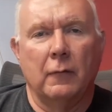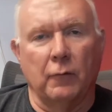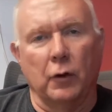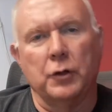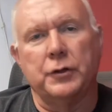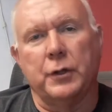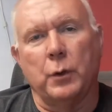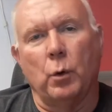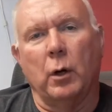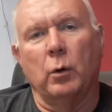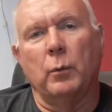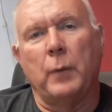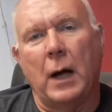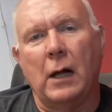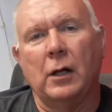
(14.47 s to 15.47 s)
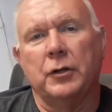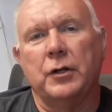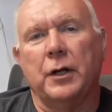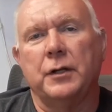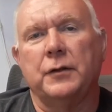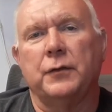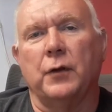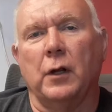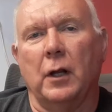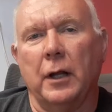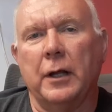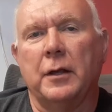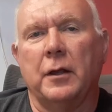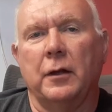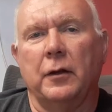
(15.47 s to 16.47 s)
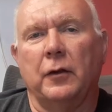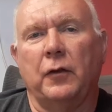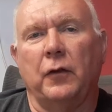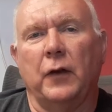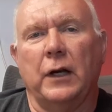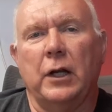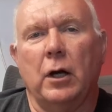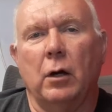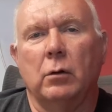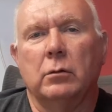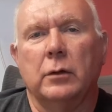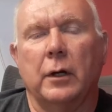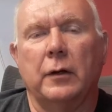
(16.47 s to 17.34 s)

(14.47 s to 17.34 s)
First, I want to apologize for the length of this video.